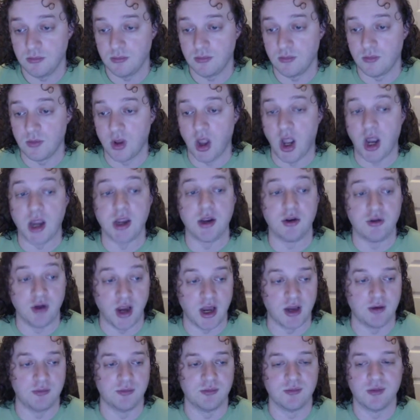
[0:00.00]
Alright,
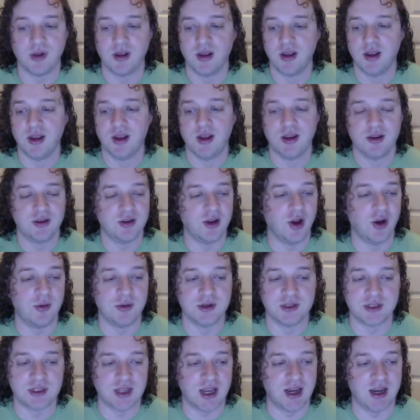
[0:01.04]
great. Nobody
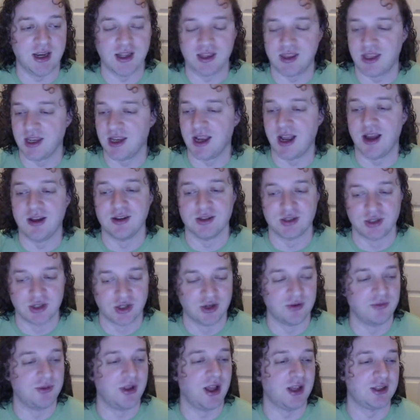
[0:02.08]
said anything, I'll
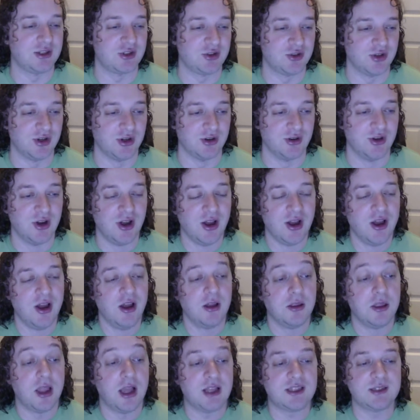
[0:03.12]
assume that's true.
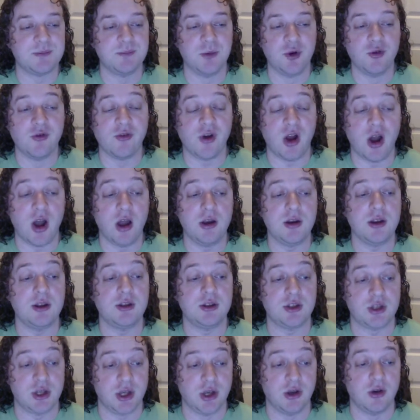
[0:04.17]
Let's move on
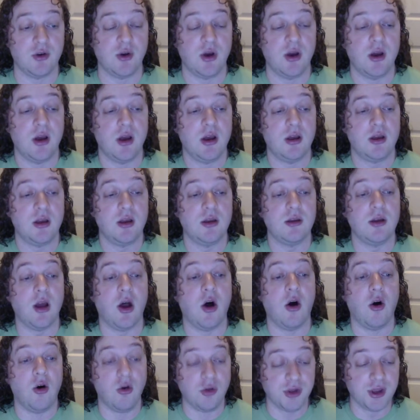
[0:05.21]
to
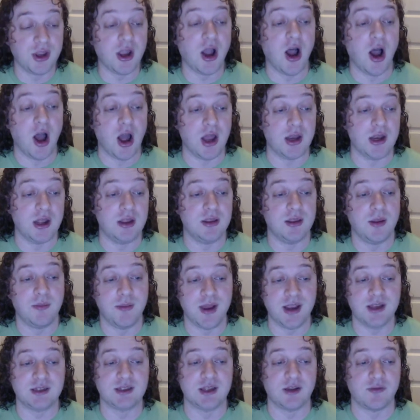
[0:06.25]
holding on, the
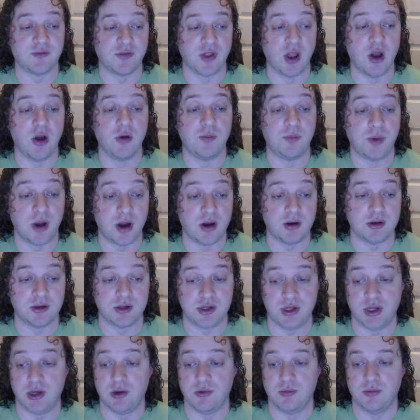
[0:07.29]
basic flow part 2.